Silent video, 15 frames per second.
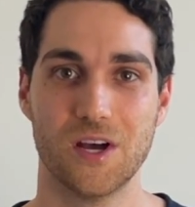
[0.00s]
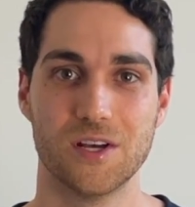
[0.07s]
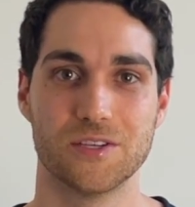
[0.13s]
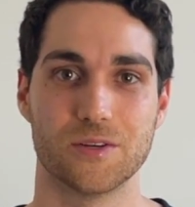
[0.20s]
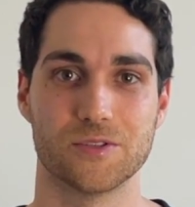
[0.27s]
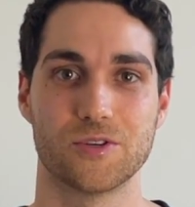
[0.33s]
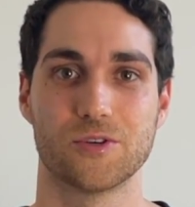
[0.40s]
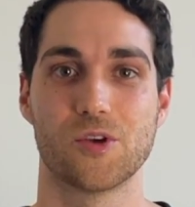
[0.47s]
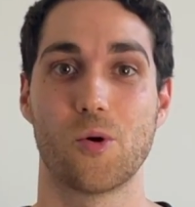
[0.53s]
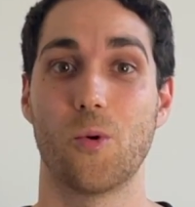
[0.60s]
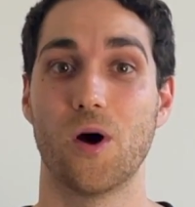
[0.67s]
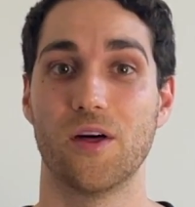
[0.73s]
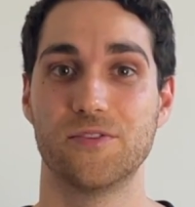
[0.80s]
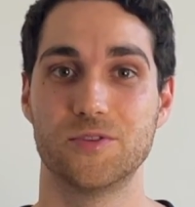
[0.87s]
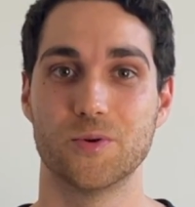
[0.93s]
So it's also
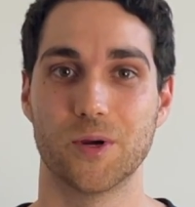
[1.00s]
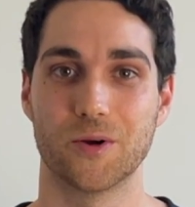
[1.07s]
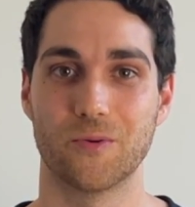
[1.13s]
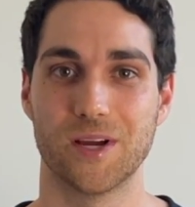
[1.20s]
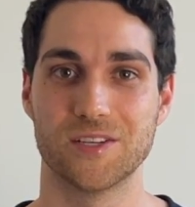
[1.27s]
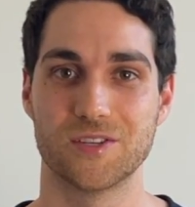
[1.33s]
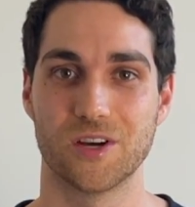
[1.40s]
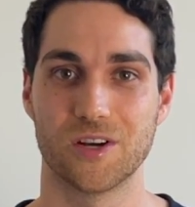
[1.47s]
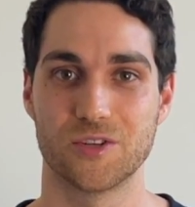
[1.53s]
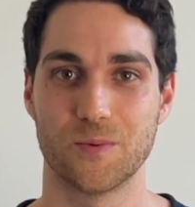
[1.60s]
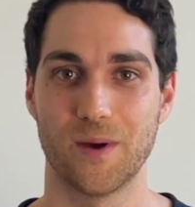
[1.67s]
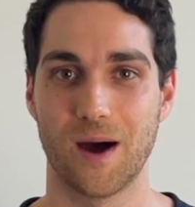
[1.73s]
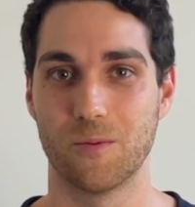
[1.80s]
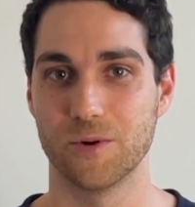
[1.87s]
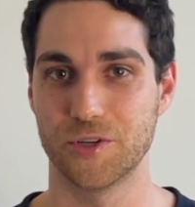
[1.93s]
worth doing research
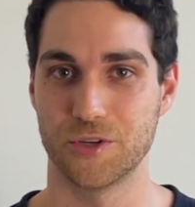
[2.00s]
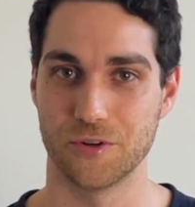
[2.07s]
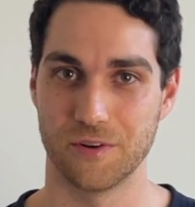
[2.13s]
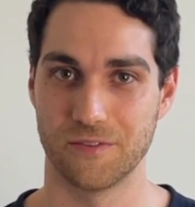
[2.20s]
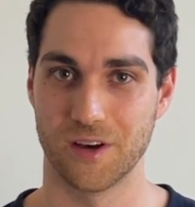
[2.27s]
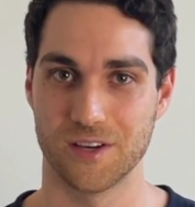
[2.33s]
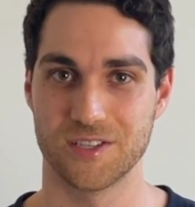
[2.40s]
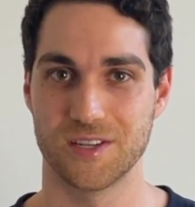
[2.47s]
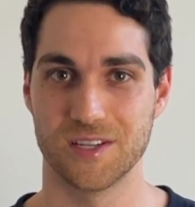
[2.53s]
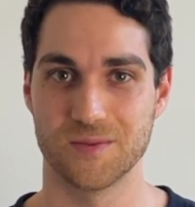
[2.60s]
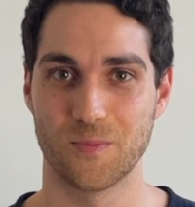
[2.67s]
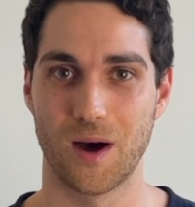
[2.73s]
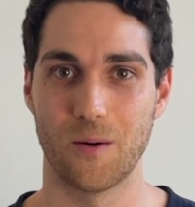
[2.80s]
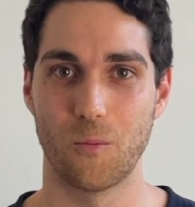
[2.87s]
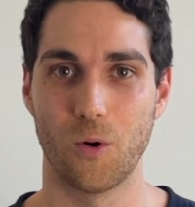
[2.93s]
about which universities
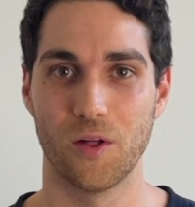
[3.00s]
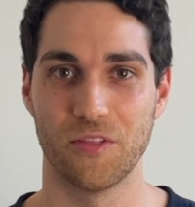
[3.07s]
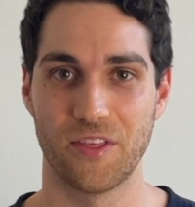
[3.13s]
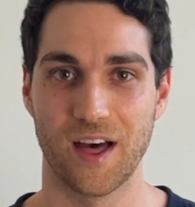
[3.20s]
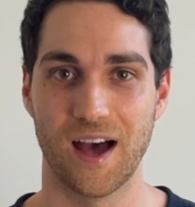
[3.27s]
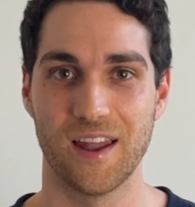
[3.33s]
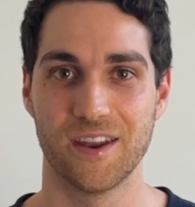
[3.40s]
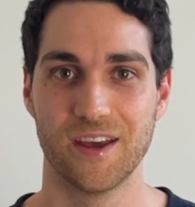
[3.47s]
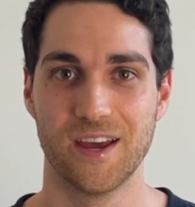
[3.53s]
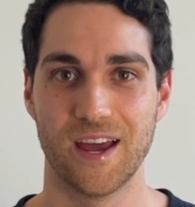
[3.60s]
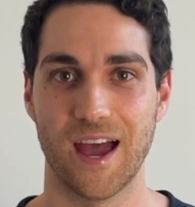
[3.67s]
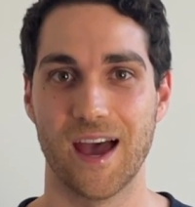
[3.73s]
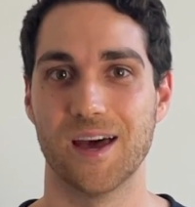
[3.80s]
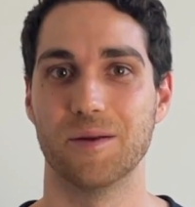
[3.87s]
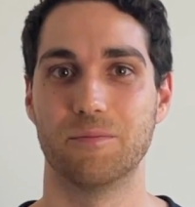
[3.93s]
might want that
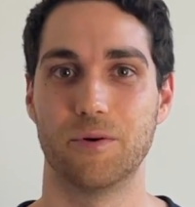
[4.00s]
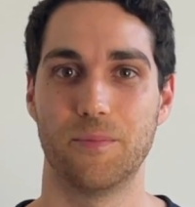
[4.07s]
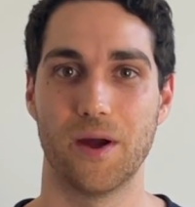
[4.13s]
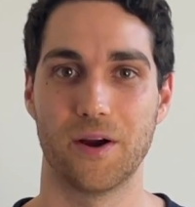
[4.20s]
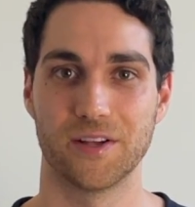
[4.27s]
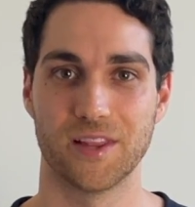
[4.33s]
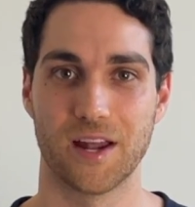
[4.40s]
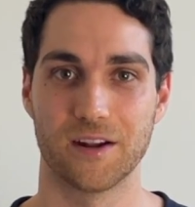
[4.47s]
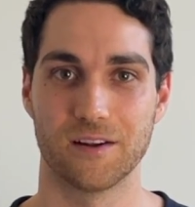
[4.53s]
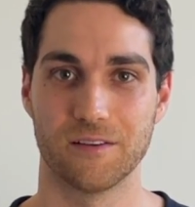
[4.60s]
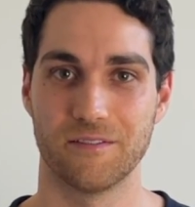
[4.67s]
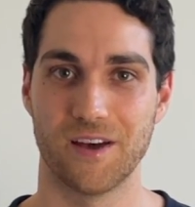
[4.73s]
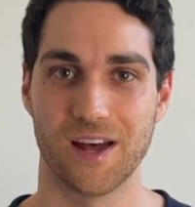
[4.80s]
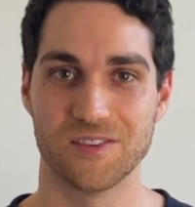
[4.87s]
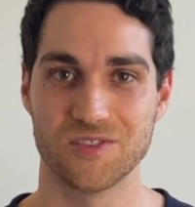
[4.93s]
and preparing that in
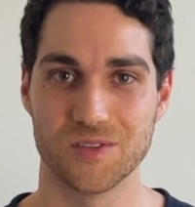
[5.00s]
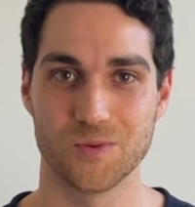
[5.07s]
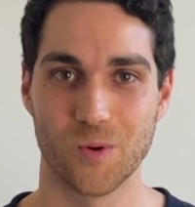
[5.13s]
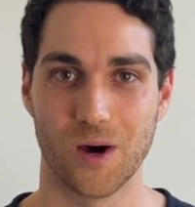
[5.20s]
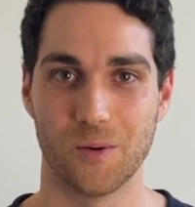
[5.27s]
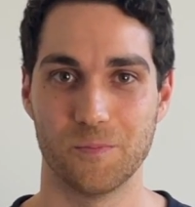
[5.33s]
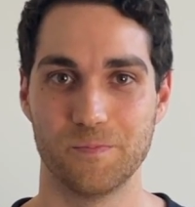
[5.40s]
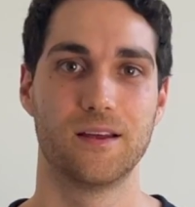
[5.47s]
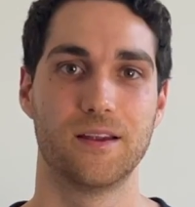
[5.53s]
advance as well.